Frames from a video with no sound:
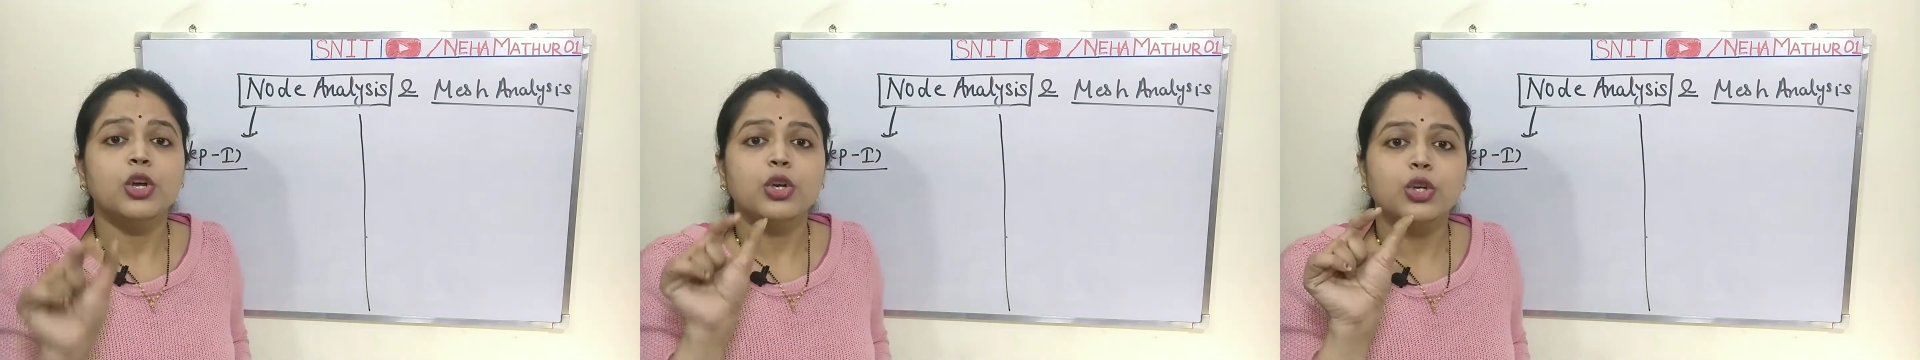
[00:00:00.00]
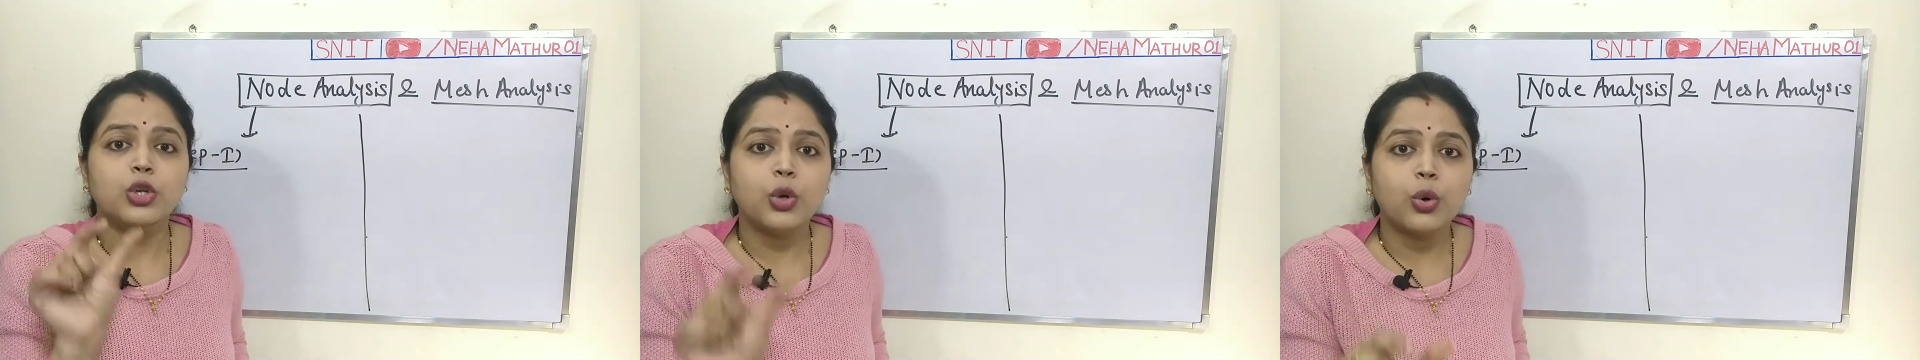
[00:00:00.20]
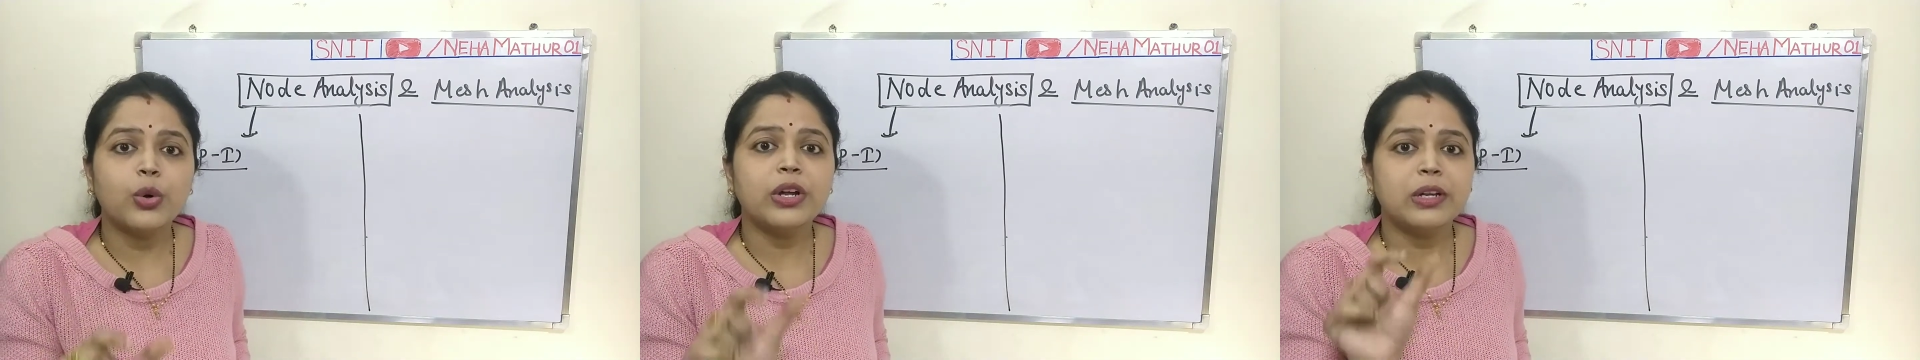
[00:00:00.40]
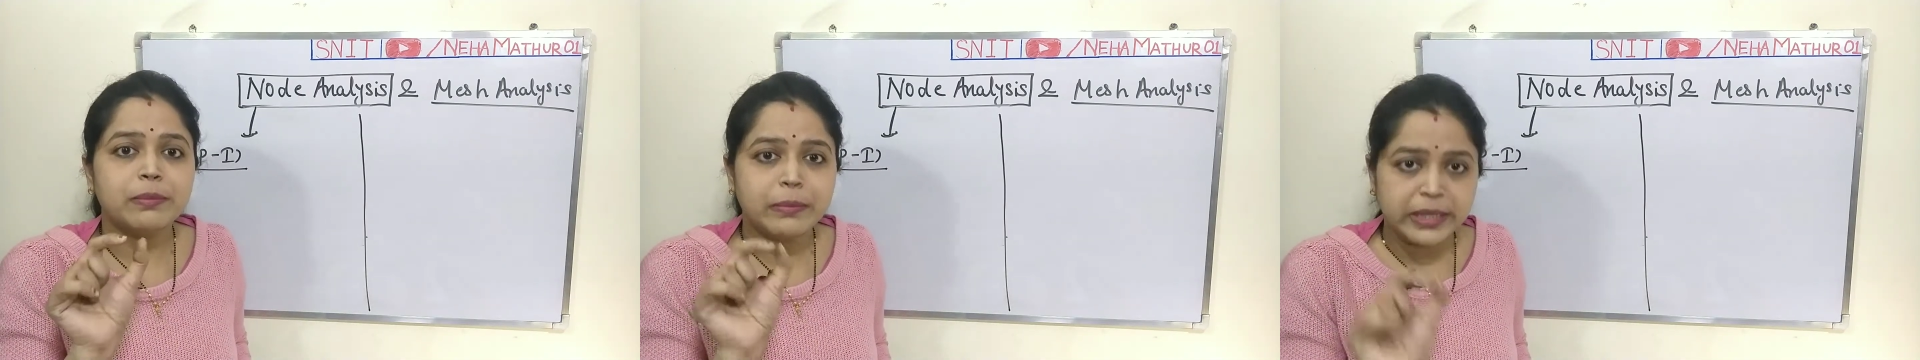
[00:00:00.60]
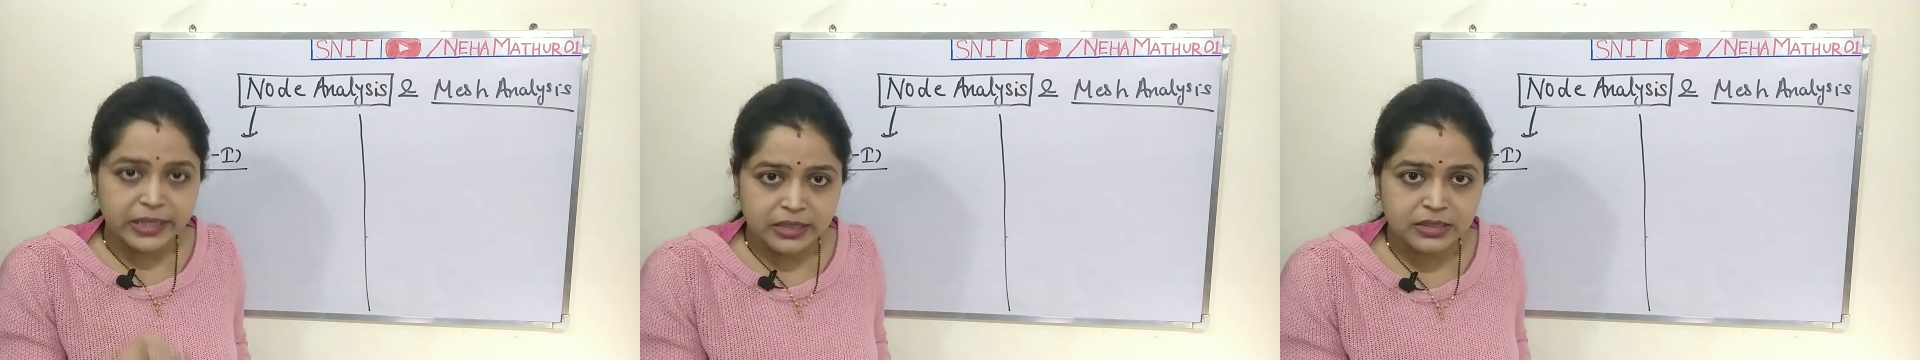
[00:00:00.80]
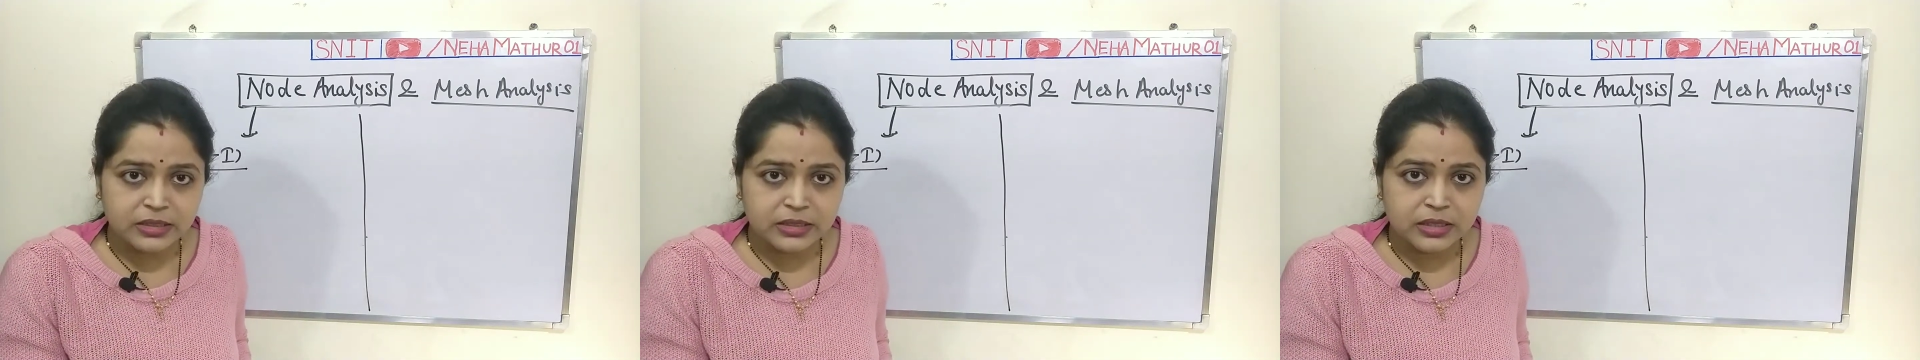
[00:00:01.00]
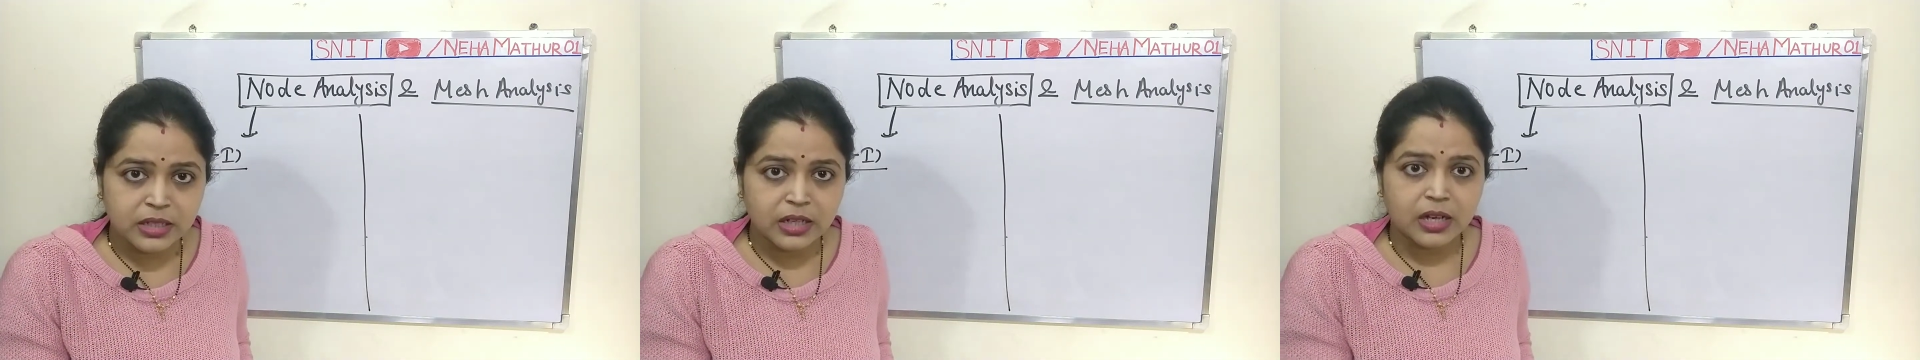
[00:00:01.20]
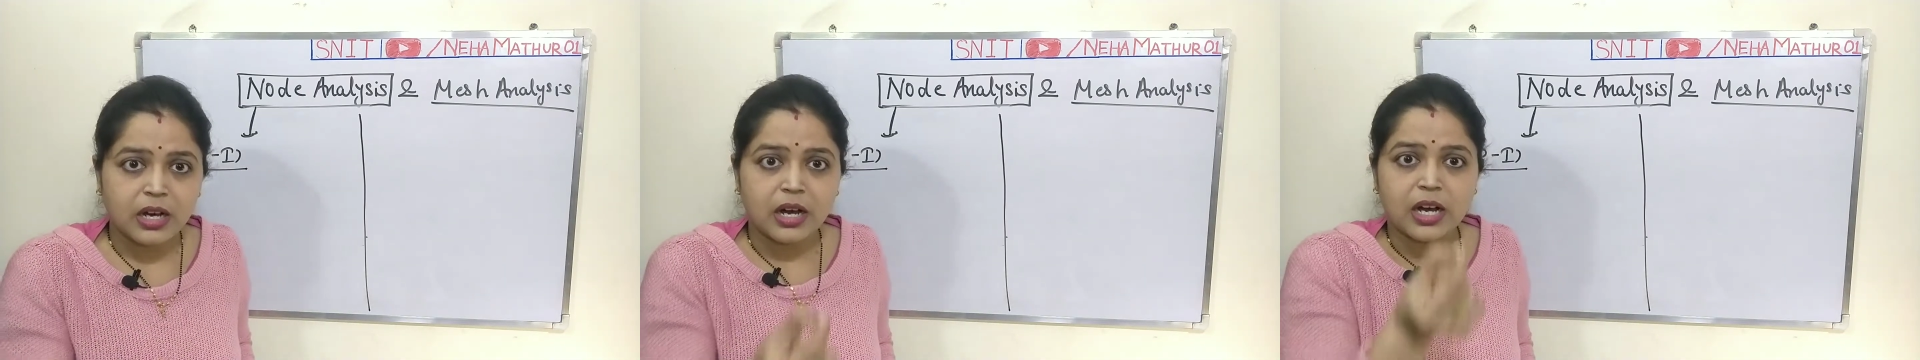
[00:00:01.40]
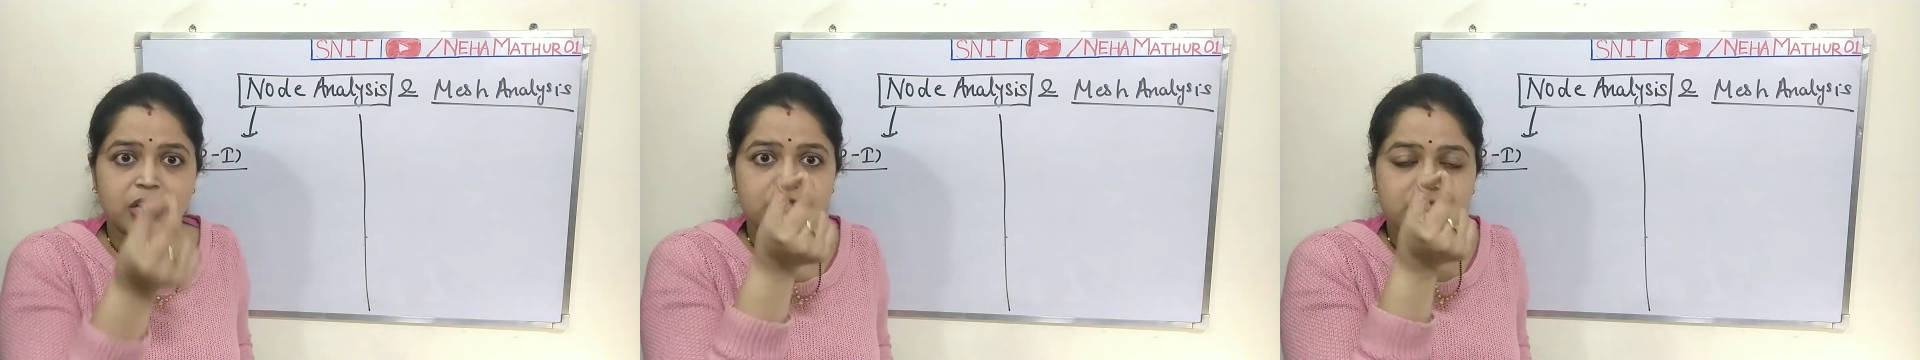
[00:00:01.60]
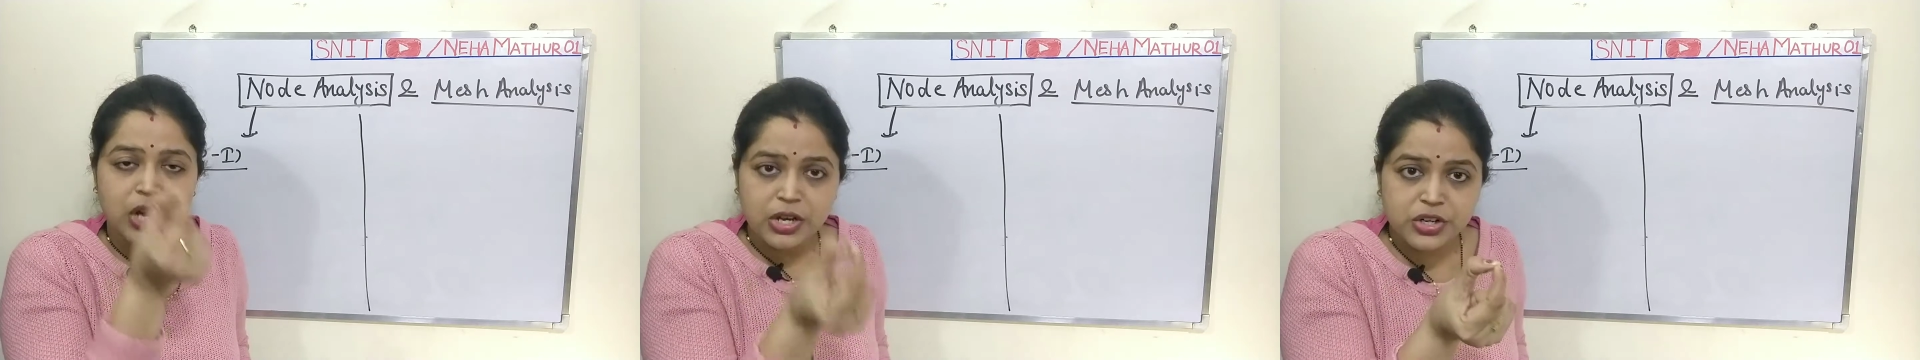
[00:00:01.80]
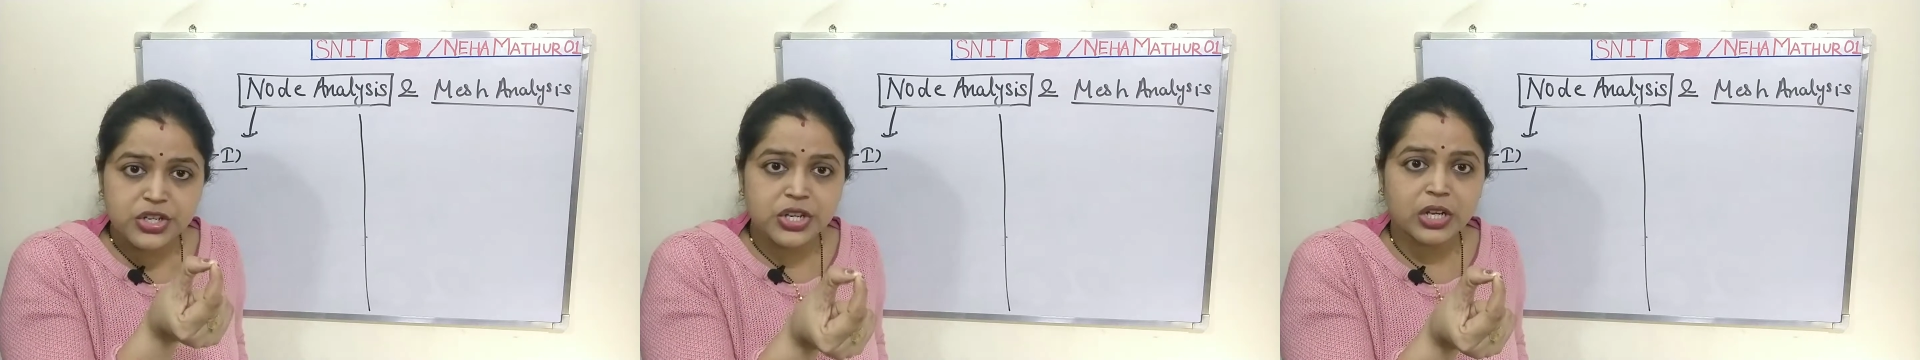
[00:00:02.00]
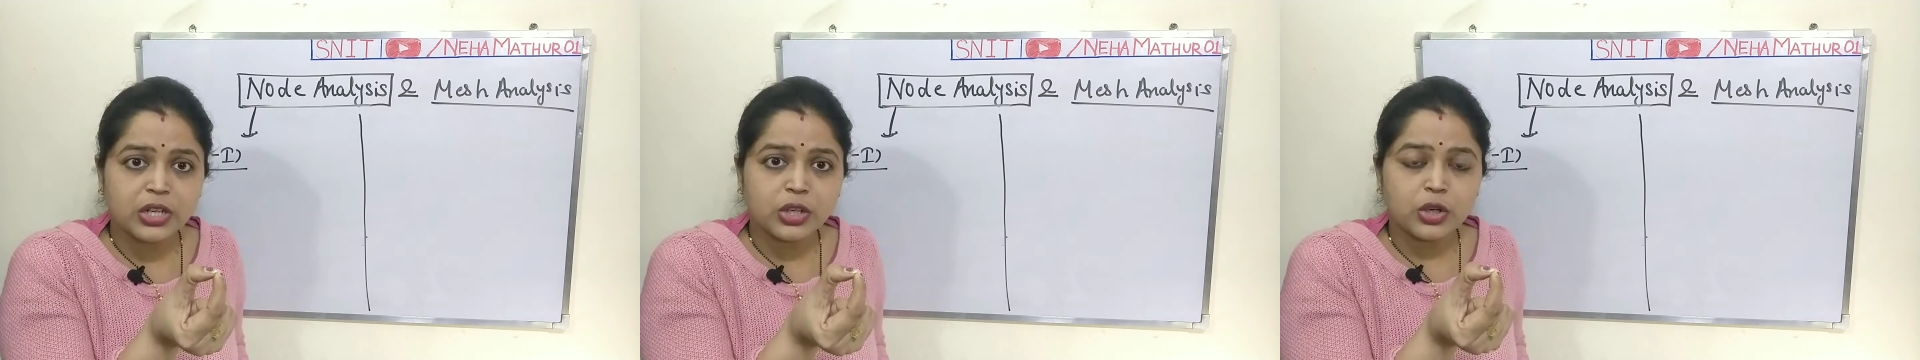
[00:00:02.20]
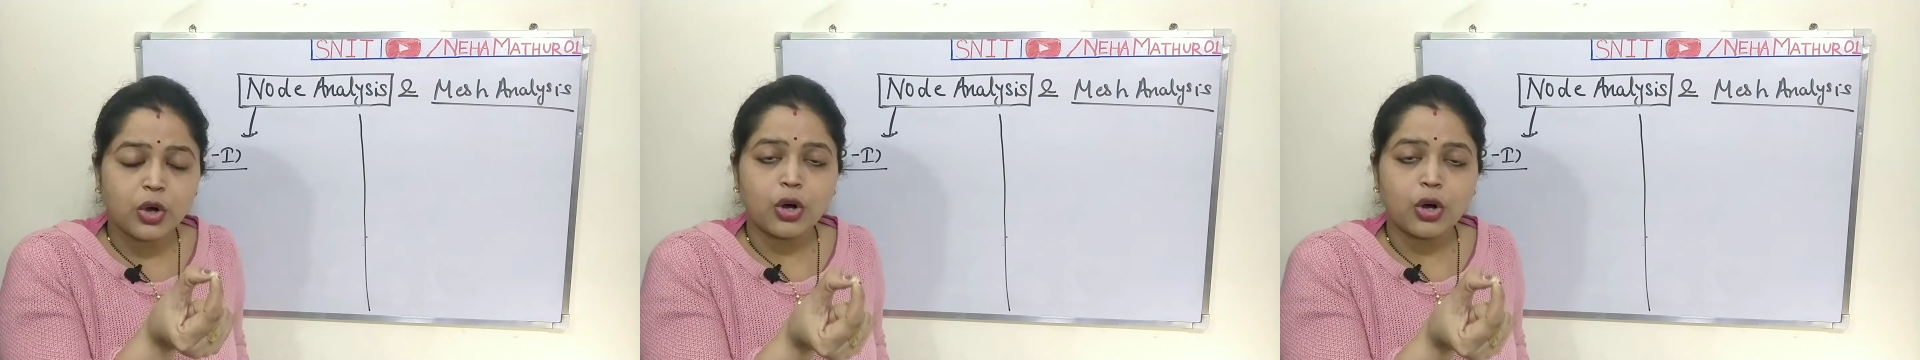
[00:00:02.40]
node means a junction